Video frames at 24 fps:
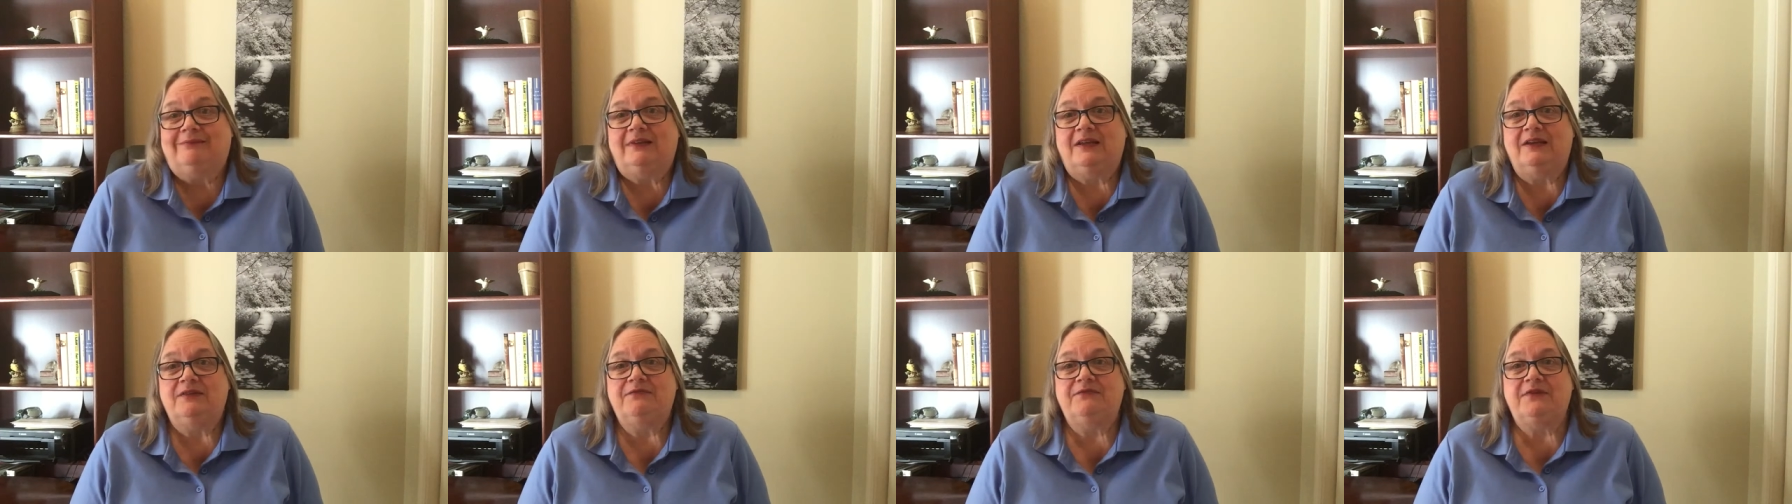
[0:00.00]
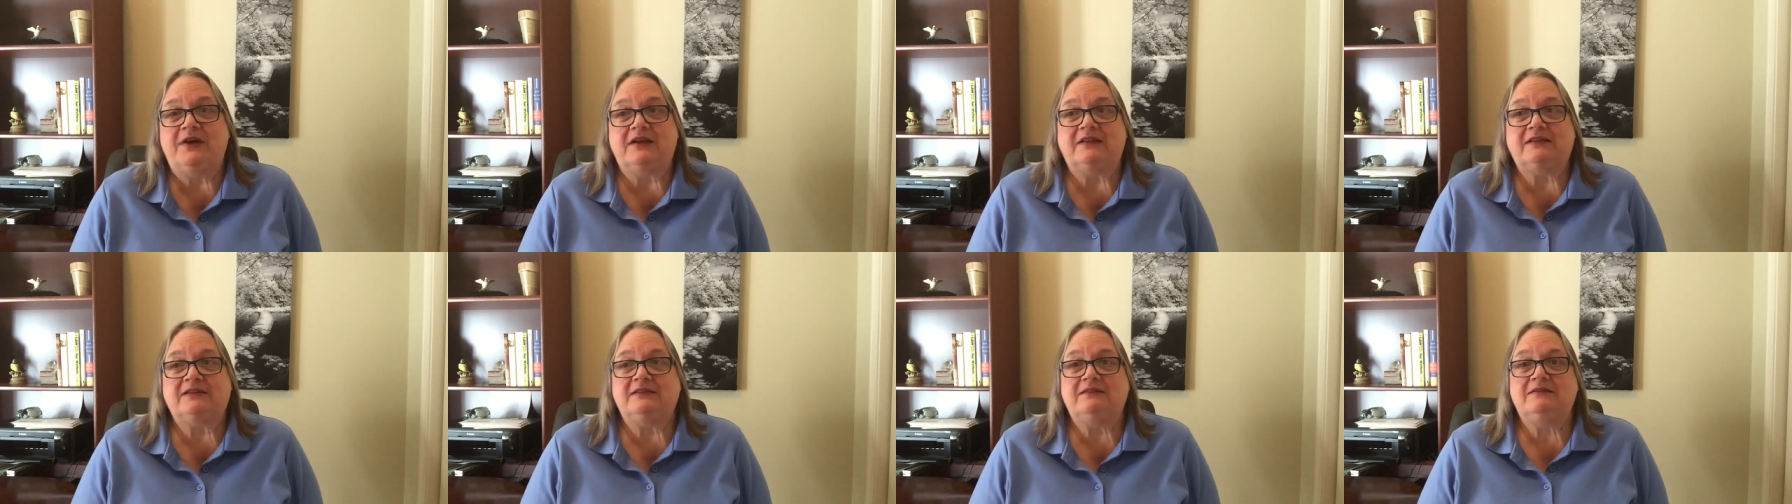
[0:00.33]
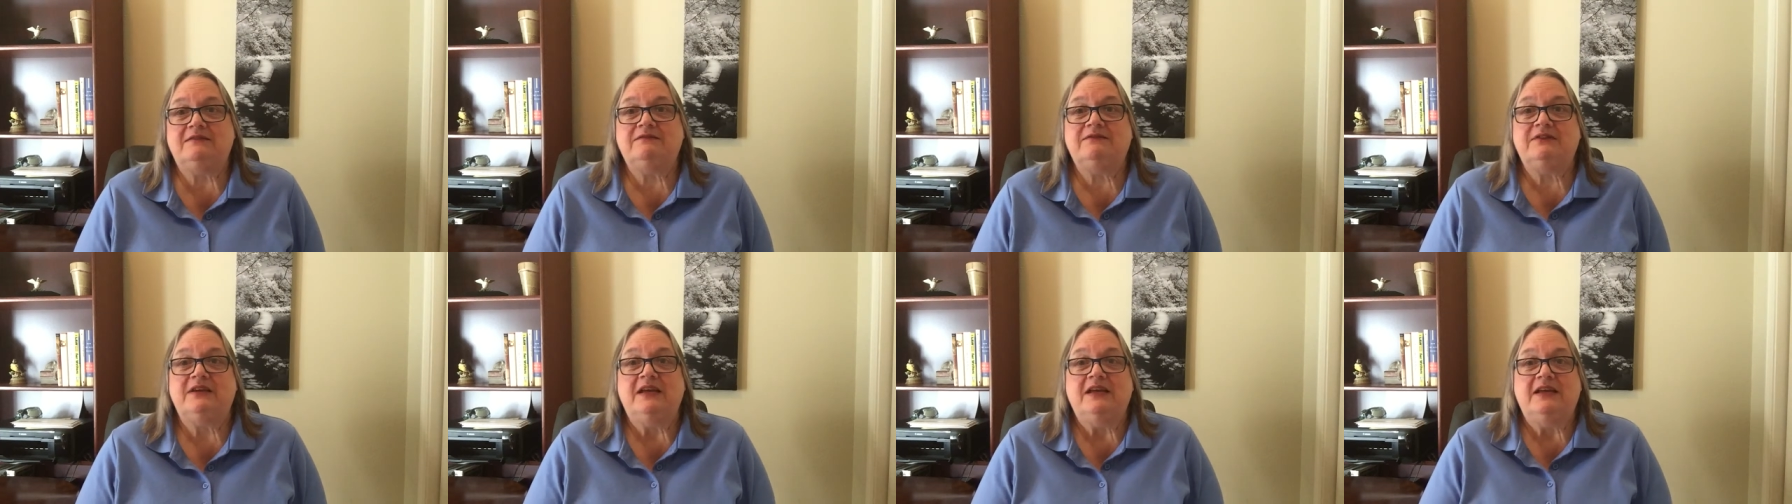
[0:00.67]

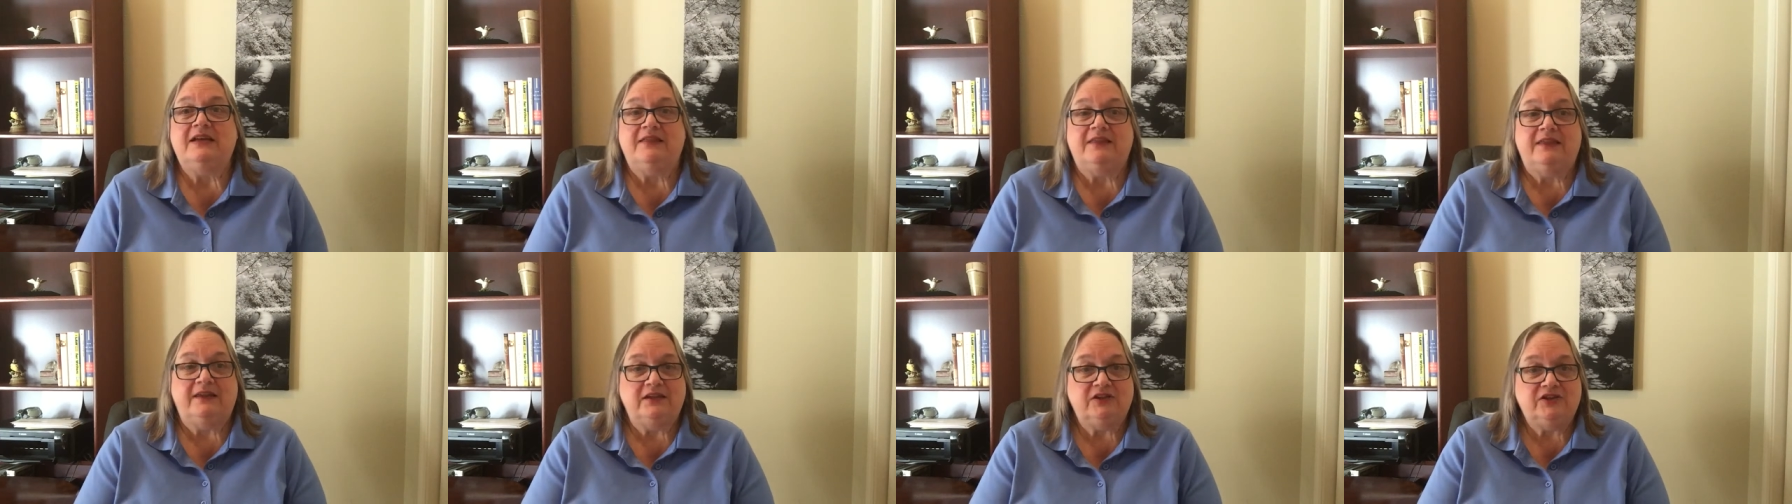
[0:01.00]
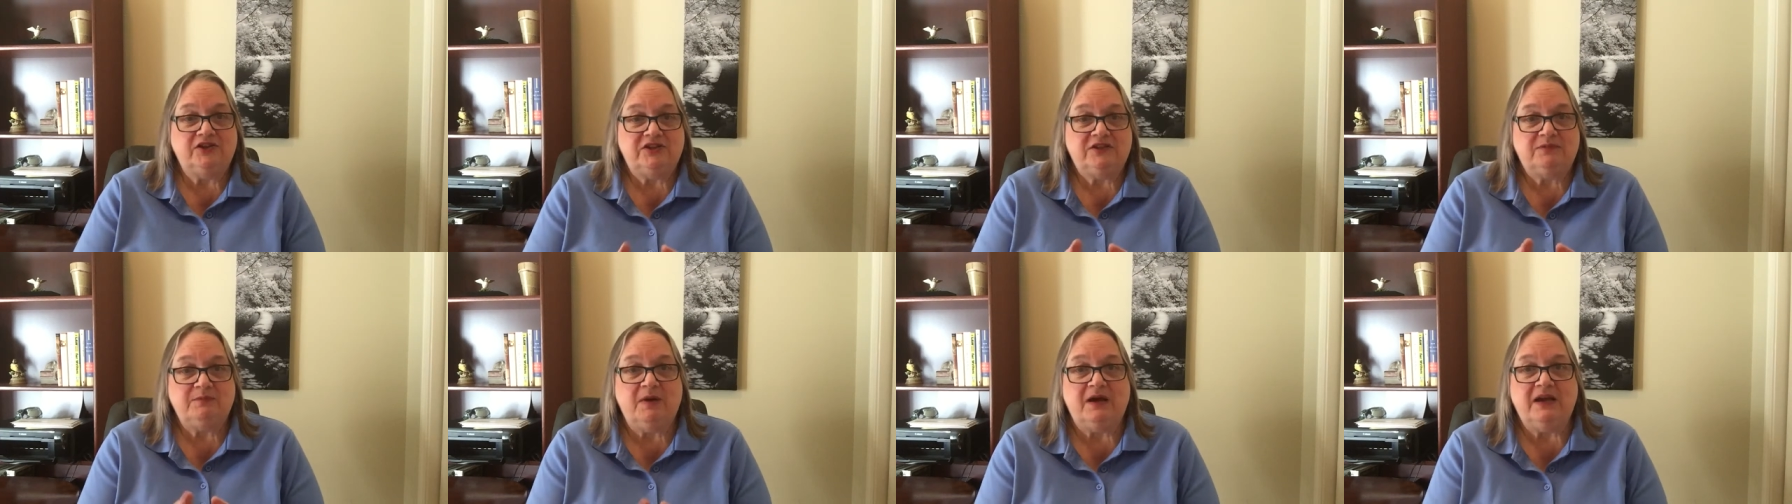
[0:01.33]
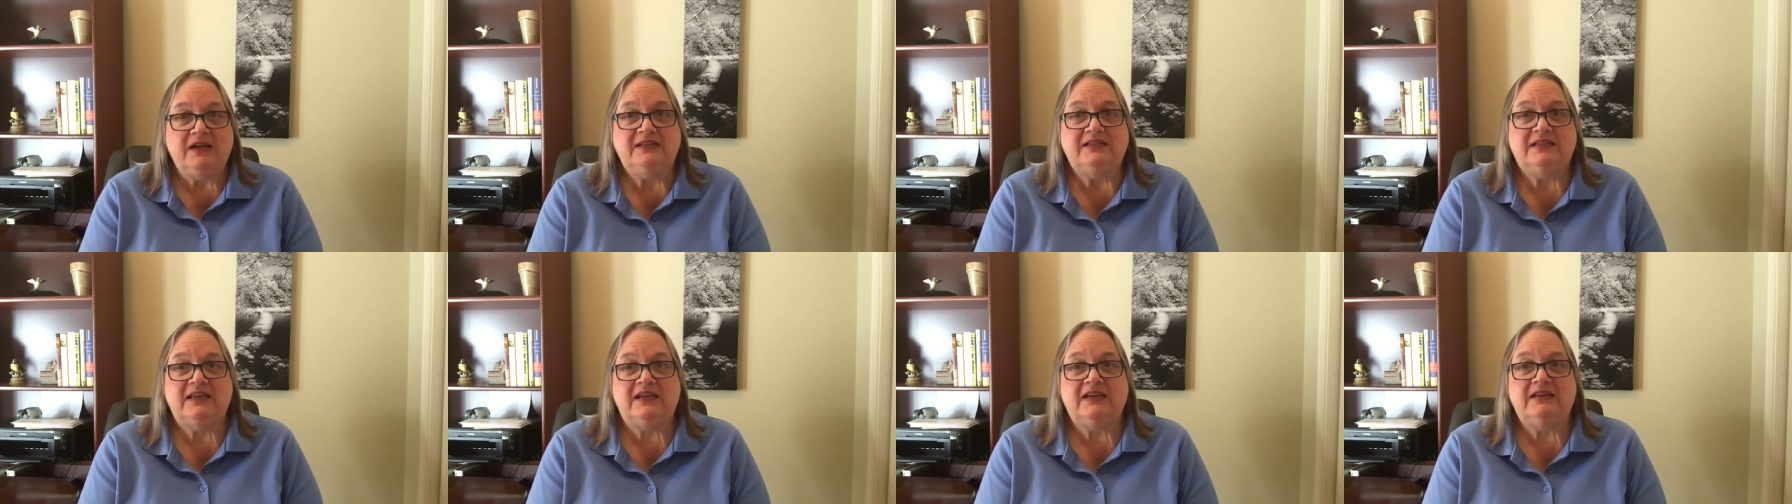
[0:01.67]
effective than just my
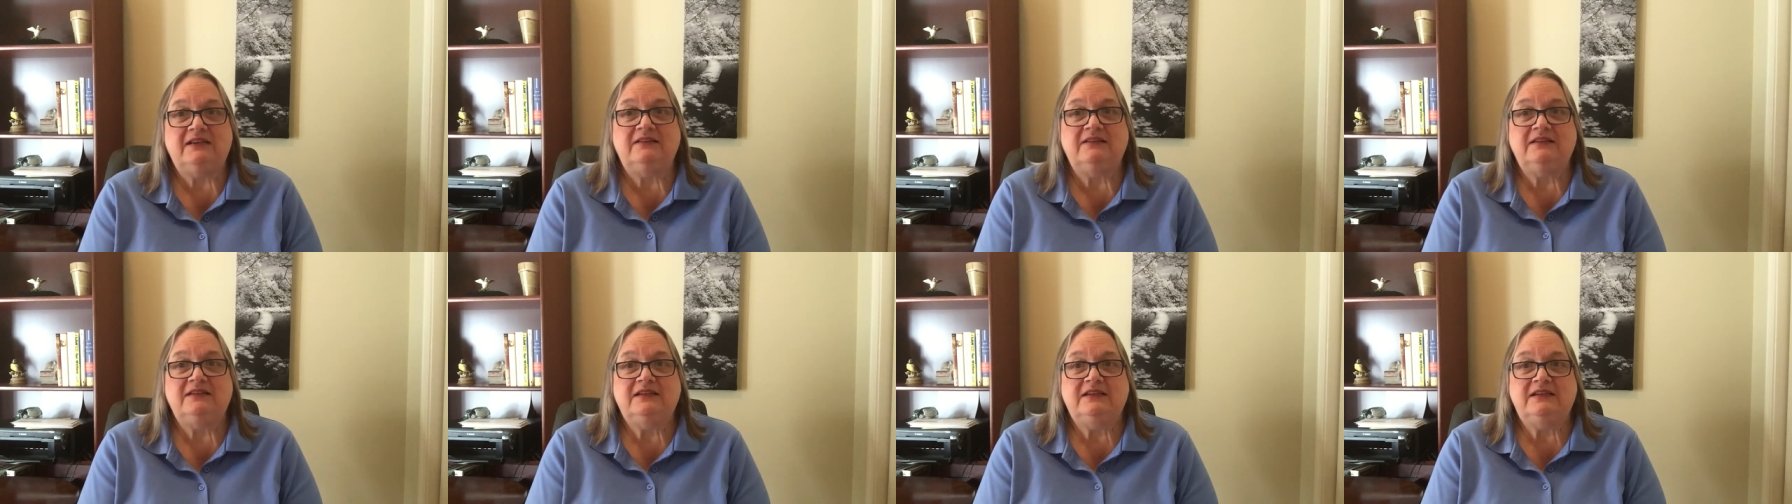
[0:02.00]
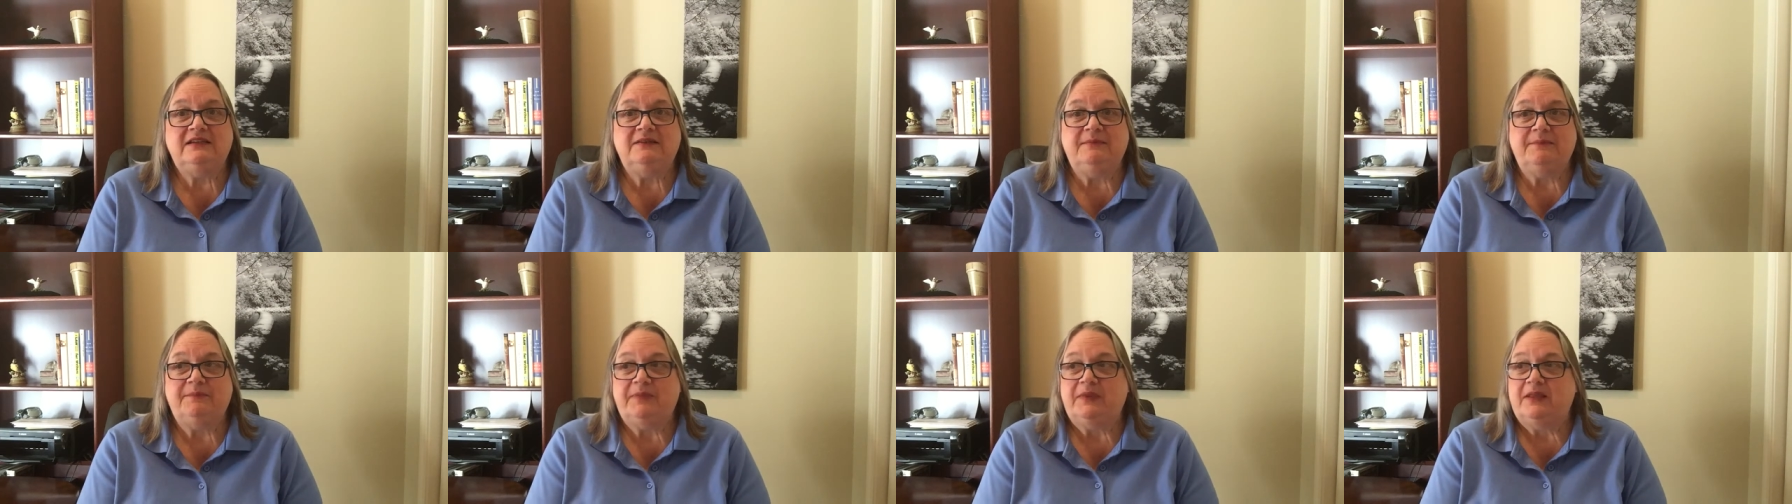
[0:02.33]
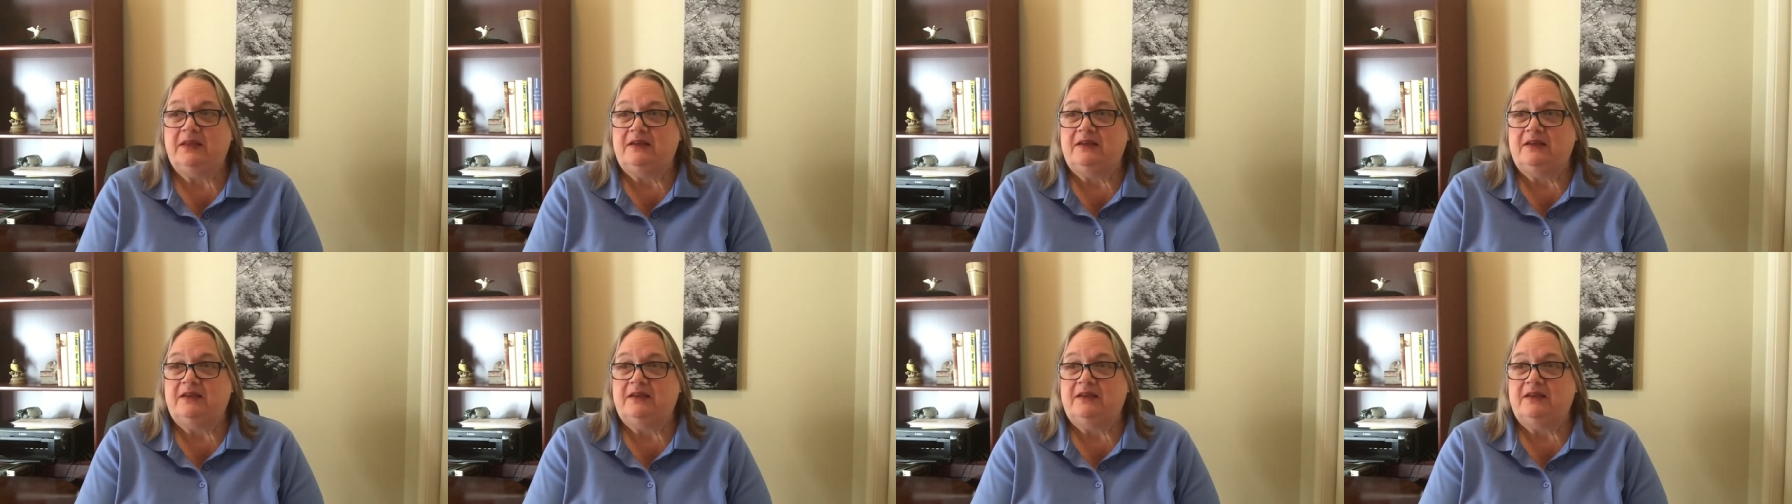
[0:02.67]
daily